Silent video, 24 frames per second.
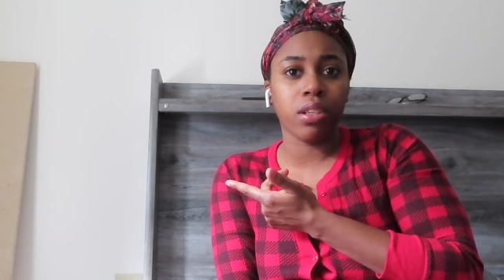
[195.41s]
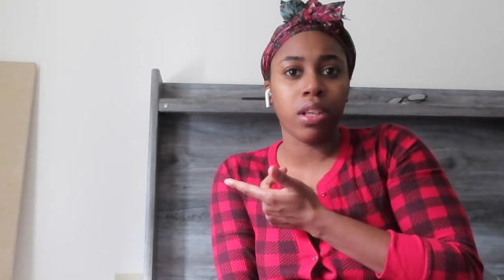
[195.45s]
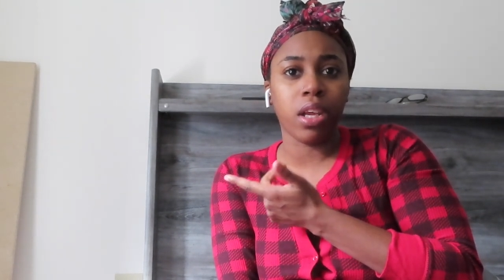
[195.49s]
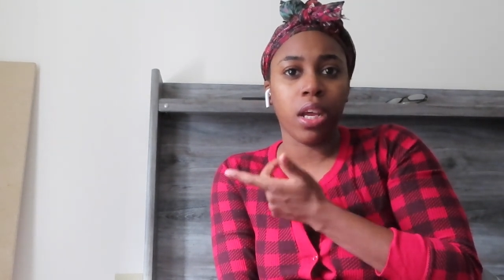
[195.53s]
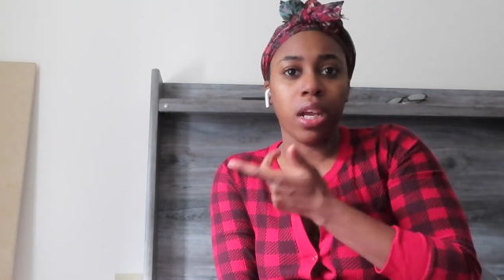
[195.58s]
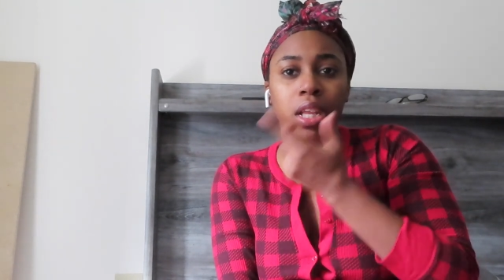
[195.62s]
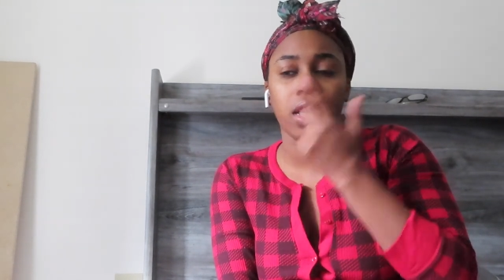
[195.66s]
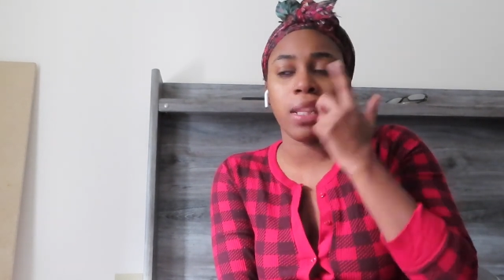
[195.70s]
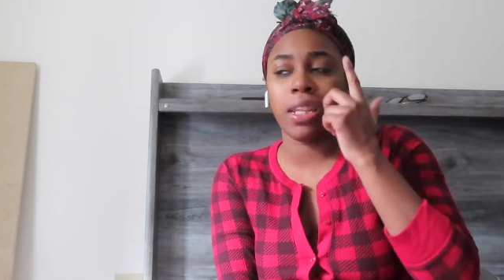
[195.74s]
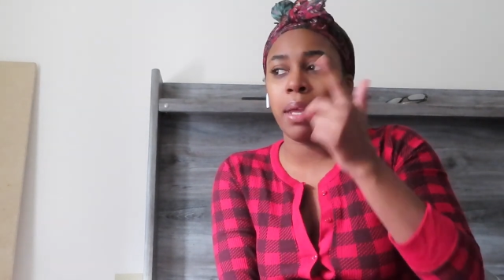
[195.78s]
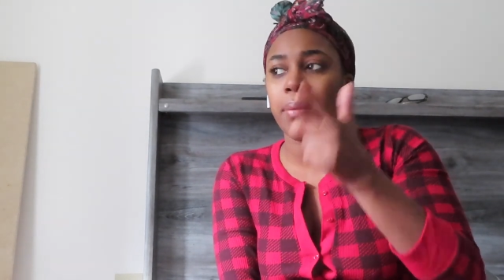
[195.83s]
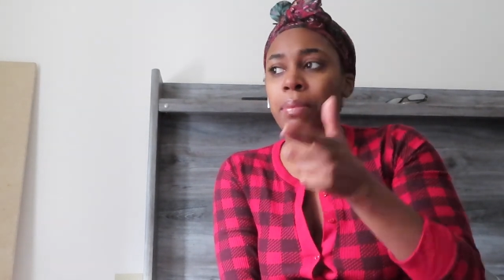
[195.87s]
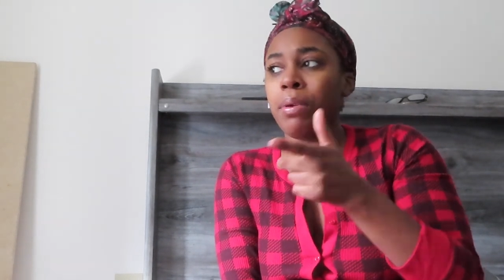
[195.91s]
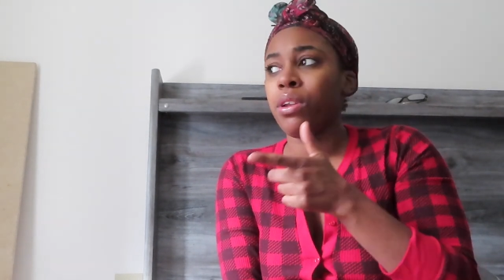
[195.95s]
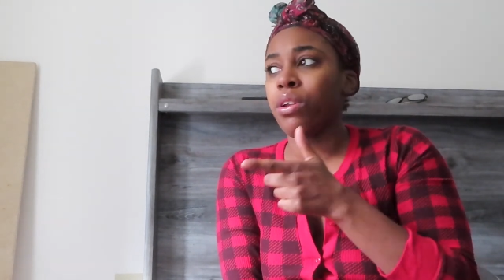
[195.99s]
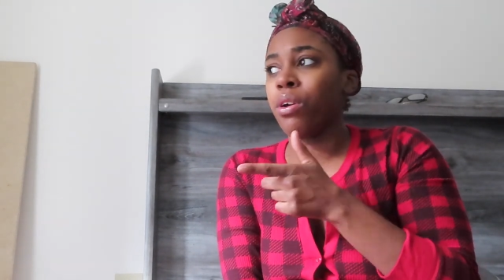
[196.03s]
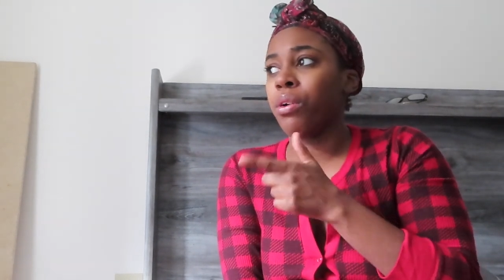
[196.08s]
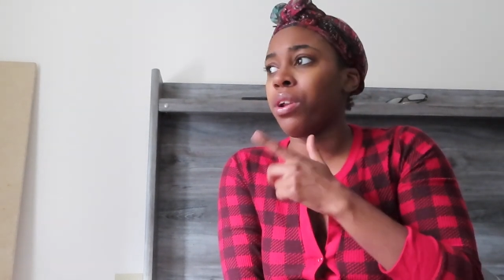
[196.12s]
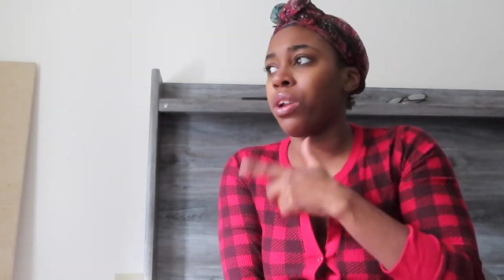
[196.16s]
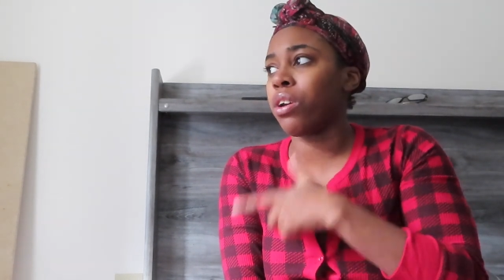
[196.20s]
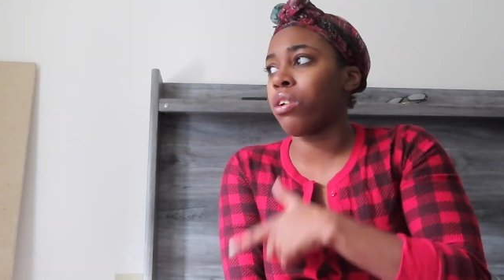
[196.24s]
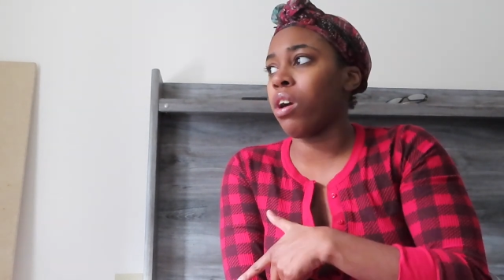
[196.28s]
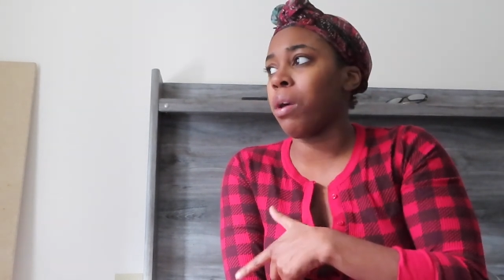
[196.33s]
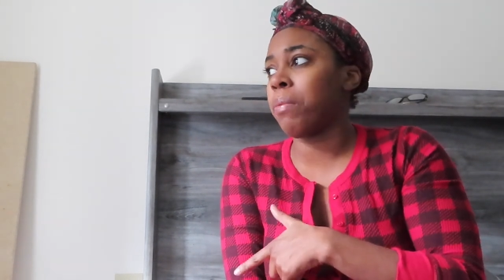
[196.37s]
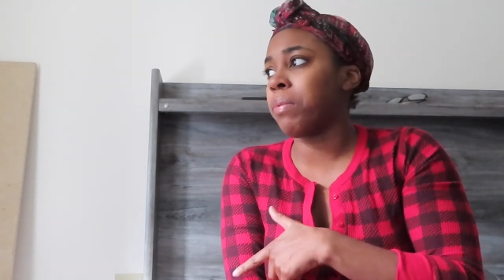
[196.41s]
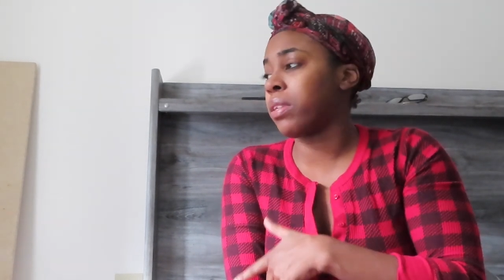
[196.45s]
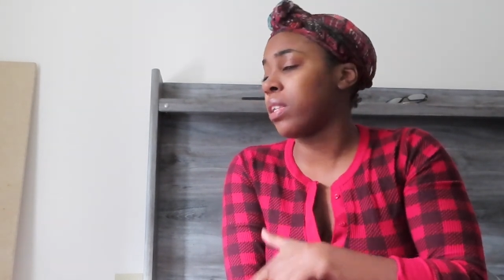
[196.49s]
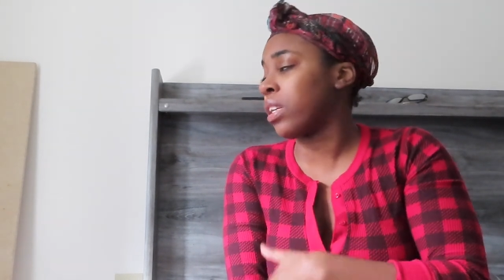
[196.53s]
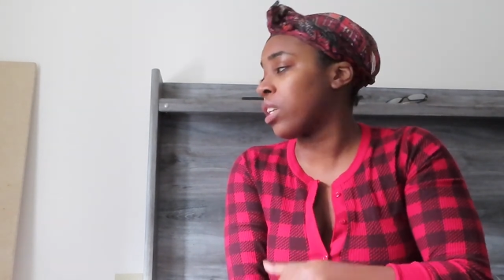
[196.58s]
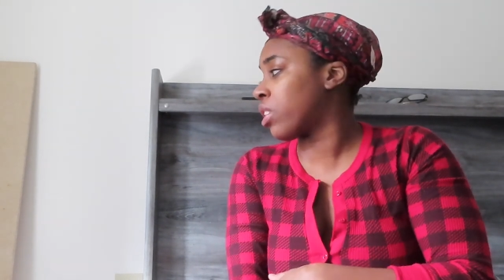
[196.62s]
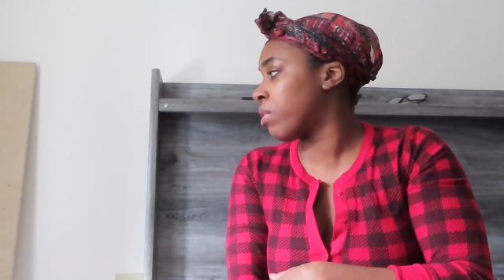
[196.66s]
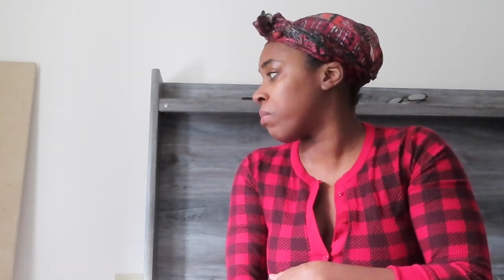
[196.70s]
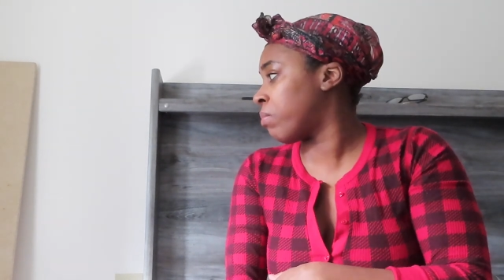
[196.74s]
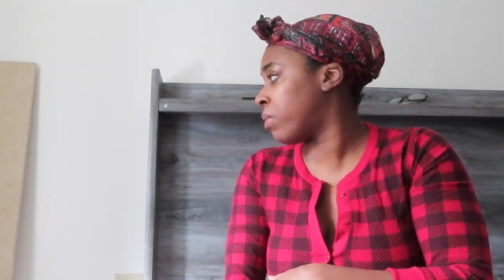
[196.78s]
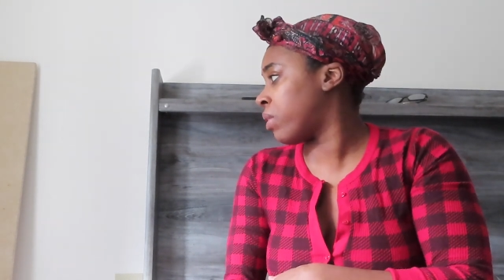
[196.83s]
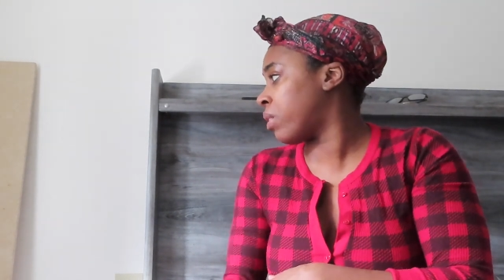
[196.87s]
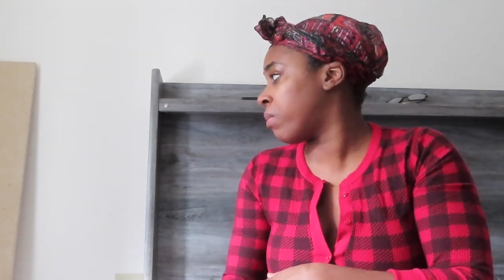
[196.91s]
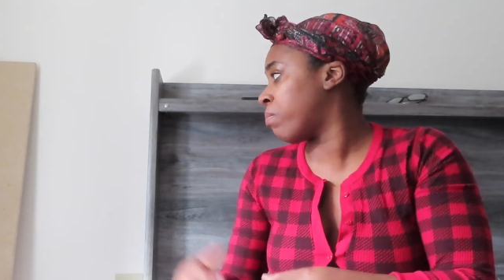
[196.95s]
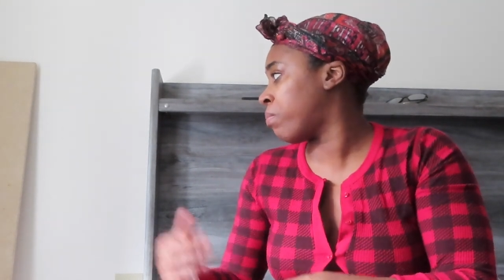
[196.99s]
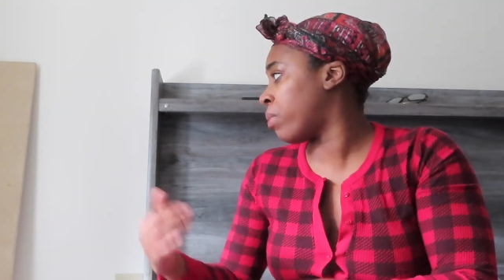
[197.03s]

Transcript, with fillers: like, let me know in the comment section